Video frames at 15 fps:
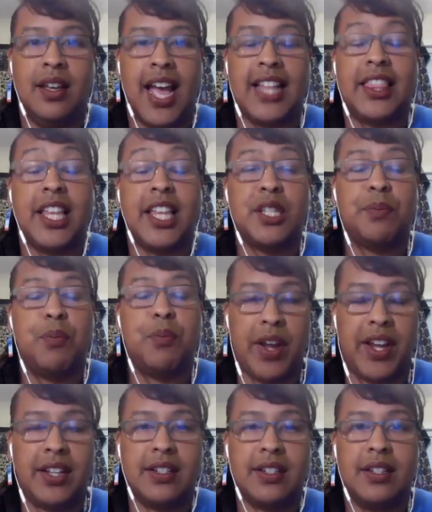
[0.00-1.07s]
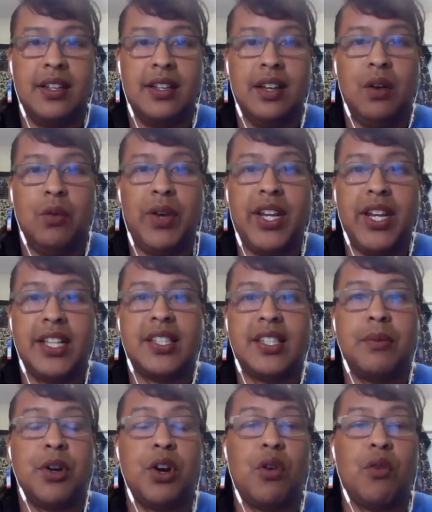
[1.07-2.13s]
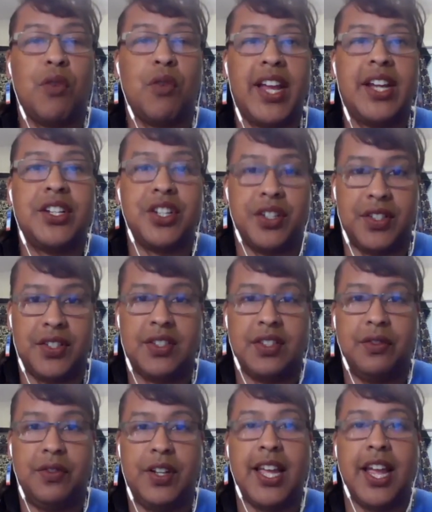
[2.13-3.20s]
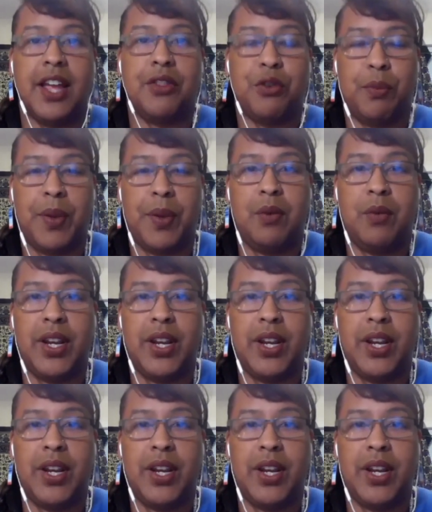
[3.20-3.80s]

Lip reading: At this point, we need some courageous philanthropy.